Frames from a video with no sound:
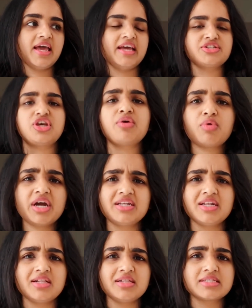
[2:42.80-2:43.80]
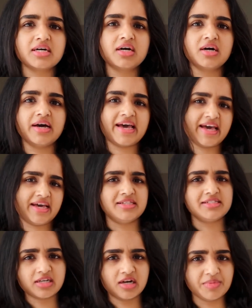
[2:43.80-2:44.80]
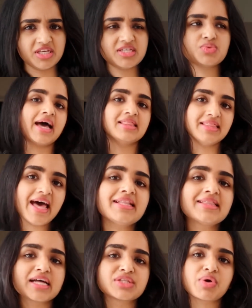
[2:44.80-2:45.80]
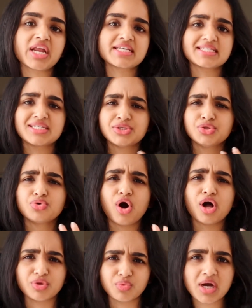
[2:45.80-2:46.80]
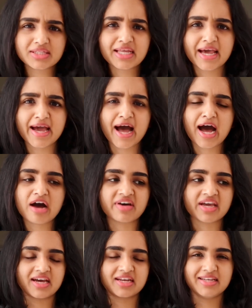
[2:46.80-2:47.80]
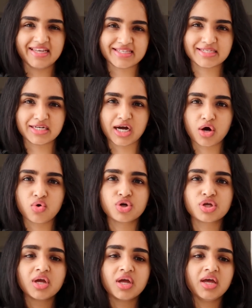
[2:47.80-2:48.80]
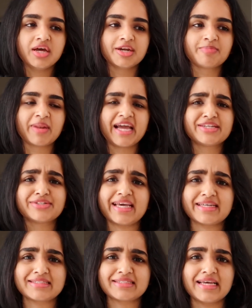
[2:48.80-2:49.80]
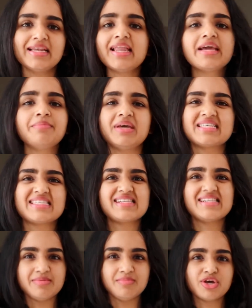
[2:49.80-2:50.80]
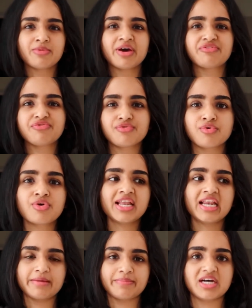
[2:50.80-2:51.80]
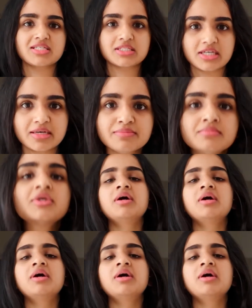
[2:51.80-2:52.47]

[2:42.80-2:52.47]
HK Vitals Hair Health Gummies. And then that's when I sit and do all the work that I have. I kind of lace around, reply to texts, and like basically be on my phone and like pass time.